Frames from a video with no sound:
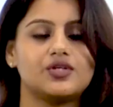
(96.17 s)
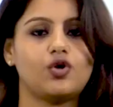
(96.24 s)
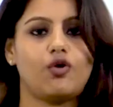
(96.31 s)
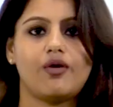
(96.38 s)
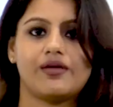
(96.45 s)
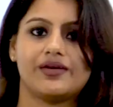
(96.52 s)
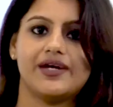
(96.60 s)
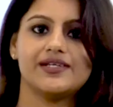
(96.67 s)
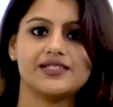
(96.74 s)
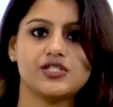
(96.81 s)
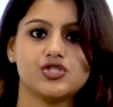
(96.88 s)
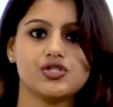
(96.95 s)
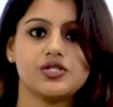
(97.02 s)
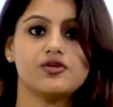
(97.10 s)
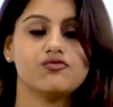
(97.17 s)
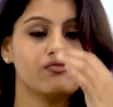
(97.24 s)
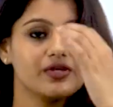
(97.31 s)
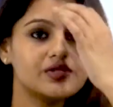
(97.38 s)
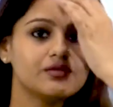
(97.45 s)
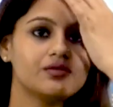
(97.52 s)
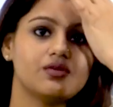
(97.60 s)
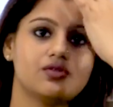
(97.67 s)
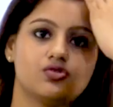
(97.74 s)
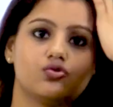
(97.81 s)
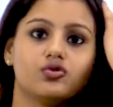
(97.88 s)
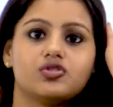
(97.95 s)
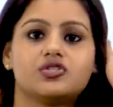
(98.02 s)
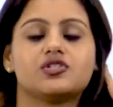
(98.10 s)
the organization and within the
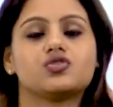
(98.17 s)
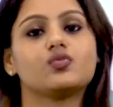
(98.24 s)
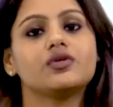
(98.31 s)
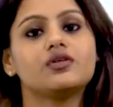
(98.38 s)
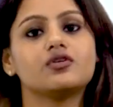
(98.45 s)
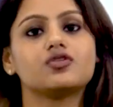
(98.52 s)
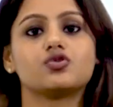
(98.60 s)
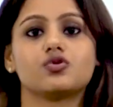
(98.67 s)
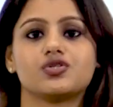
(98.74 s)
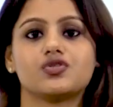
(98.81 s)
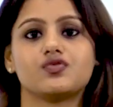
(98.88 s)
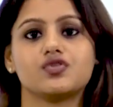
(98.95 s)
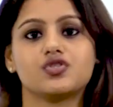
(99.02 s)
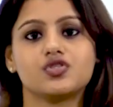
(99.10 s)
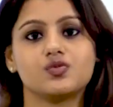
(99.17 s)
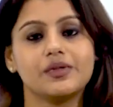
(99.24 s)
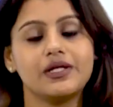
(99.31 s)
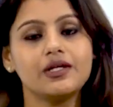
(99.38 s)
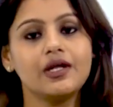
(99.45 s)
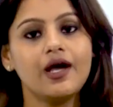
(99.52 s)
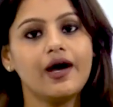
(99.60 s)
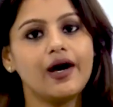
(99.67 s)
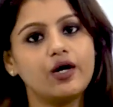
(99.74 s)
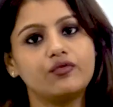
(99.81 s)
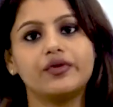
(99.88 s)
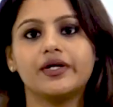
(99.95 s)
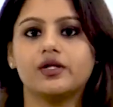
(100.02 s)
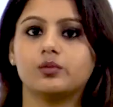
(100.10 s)
resources, with the resources which is being
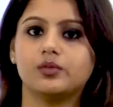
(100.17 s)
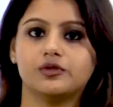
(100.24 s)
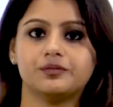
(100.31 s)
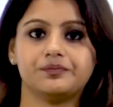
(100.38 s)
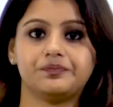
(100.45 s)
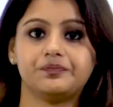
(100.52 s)
available.